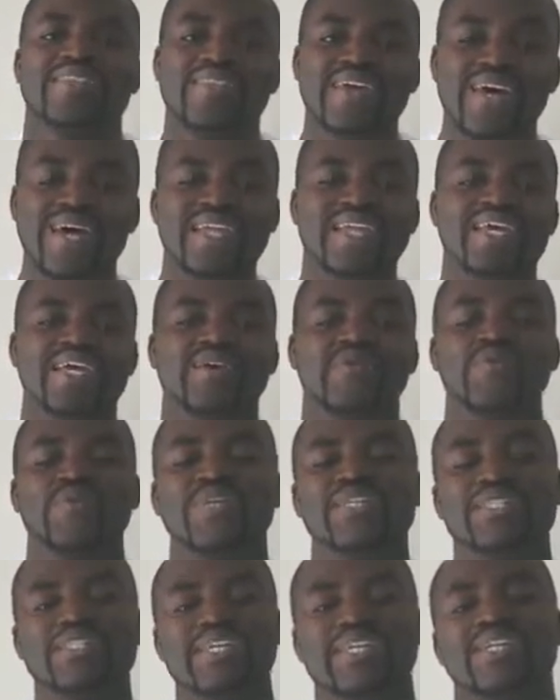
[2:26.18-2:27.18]
That,
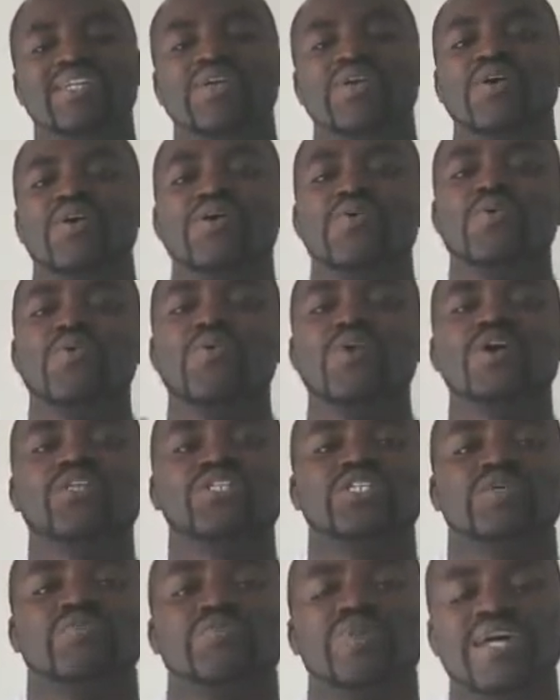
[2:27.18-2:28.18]
we said,
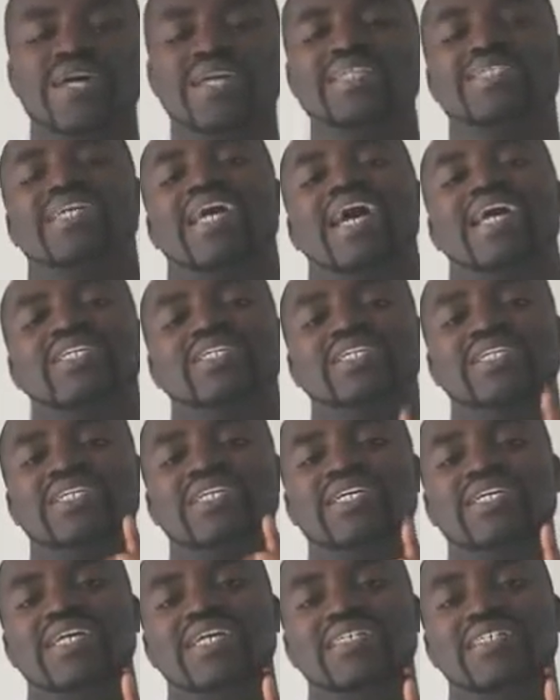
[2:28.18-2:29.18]
worship is
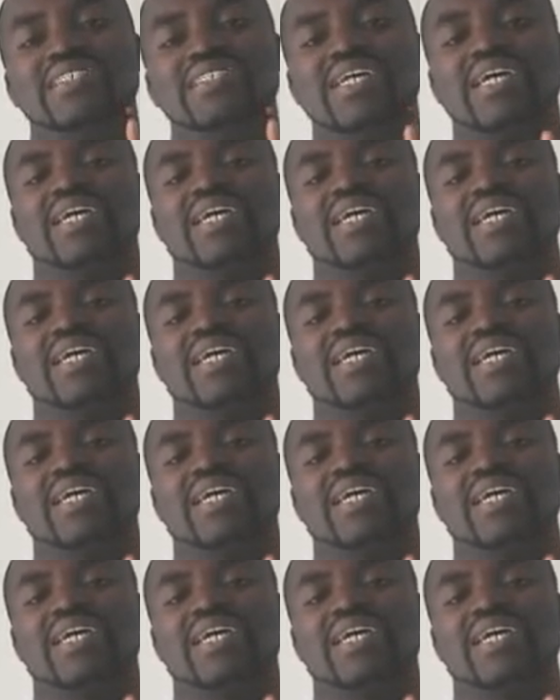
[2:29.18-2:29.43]
actually a